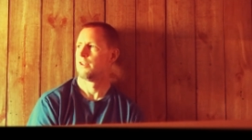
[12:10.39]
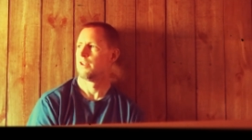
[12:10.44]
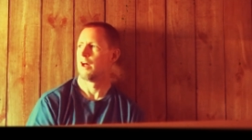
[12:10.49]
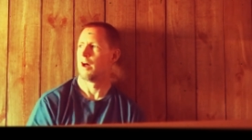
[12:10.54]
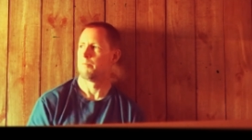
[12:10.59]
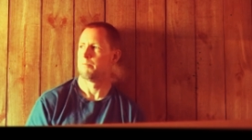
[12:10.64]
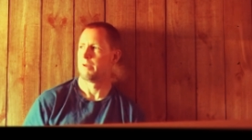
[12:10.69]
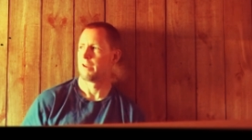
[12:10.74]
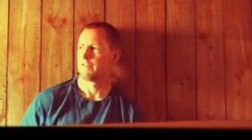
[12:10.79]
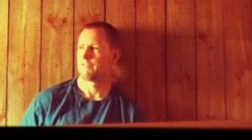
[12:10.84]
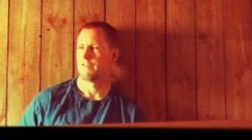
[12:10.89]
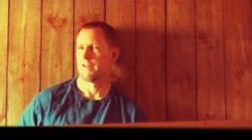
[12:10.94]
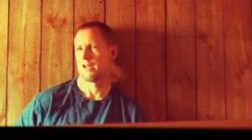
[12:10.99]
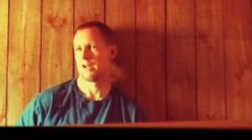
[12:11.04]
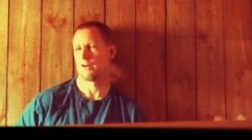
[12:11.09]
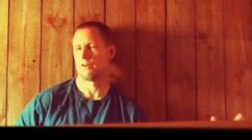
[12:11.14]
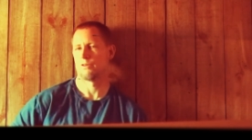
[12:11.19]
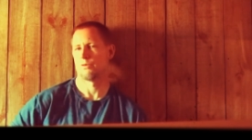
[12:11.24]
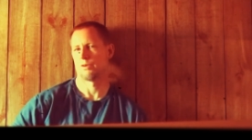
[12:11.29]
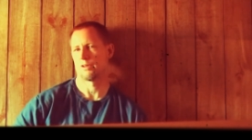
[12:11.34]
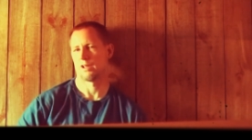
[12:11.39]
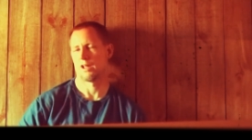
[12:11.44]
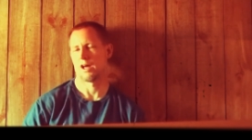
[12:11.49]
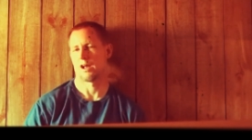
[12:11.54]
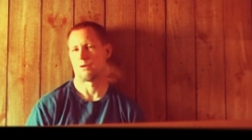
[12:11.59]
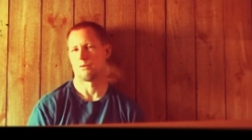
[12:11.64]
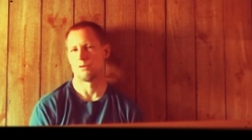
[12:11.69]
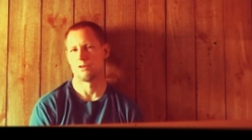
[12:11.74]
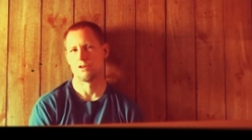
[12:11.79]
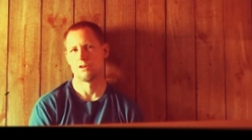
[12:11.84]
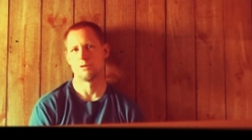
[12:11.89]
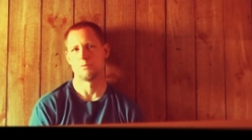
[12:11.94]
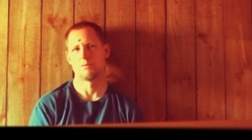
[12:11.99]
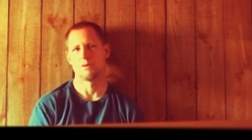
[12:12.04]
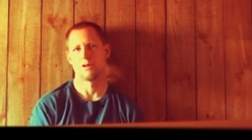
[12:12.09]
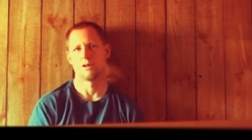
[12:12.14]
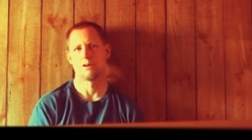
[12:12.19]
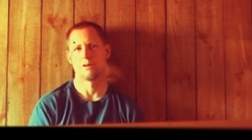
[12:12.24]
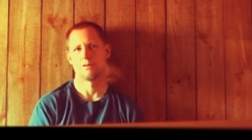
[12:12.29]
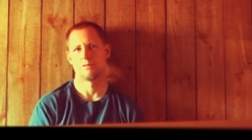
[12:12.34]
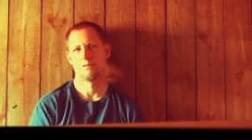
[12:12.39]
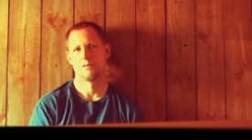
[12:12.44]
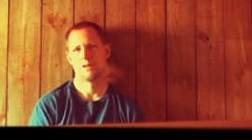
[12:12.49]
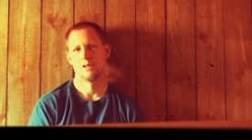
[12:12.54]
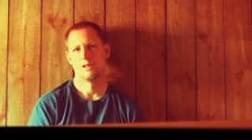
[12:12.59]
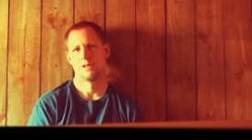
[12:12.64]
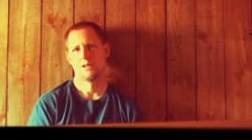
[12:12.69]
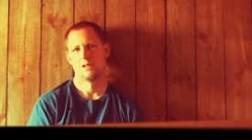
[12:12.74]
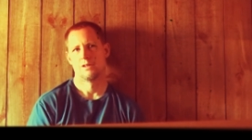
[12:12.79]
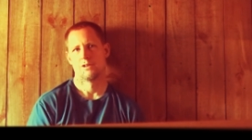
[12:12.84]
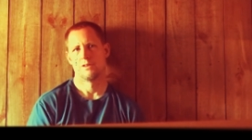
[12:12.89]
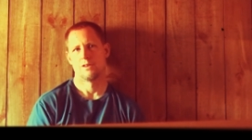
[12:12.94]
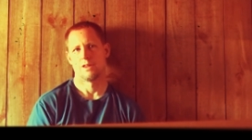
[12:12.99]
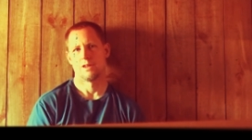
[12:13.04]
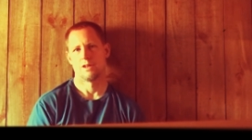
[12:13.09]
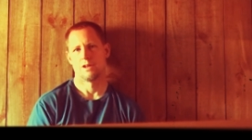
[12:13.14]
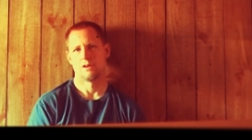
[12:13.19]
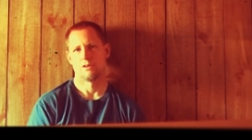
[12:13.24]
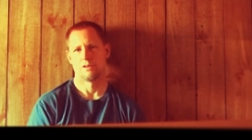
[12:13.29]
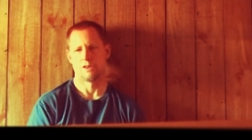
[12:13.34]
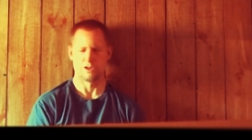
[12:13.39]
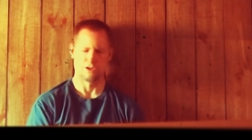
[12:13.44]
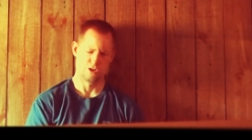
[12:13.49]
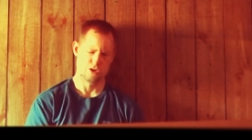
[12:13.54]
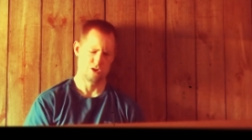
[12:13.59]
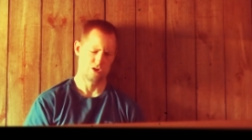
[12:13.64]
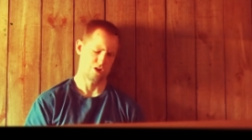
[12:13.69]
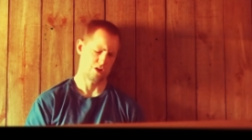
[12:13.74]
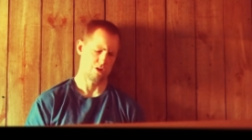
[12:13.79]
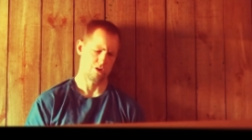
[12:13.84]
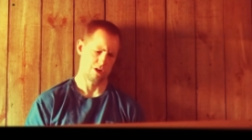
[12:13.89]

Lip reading: a big vehicle with a lot of room, you know that you should go get a